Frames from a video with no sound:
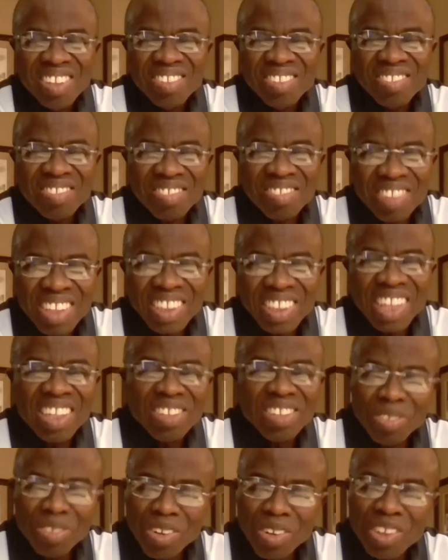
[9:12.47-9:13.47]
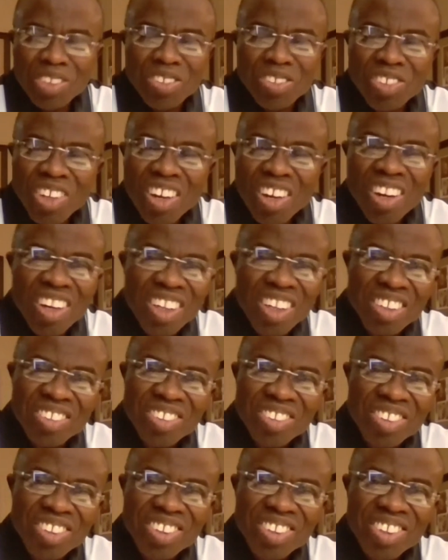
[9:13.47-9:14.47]
Satan is not in
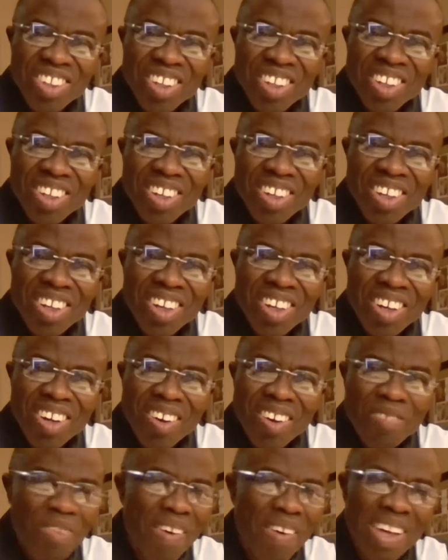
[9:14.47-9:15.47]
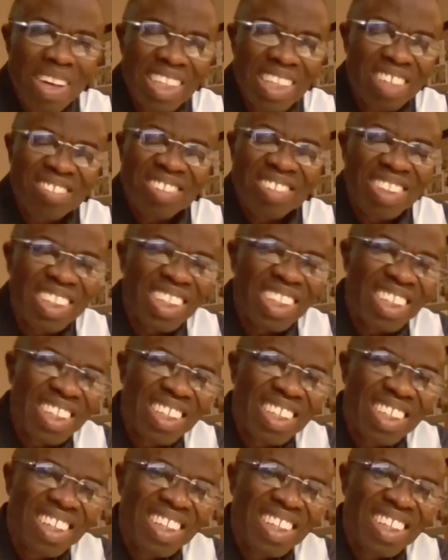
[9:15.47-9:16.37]
charge of our destiny.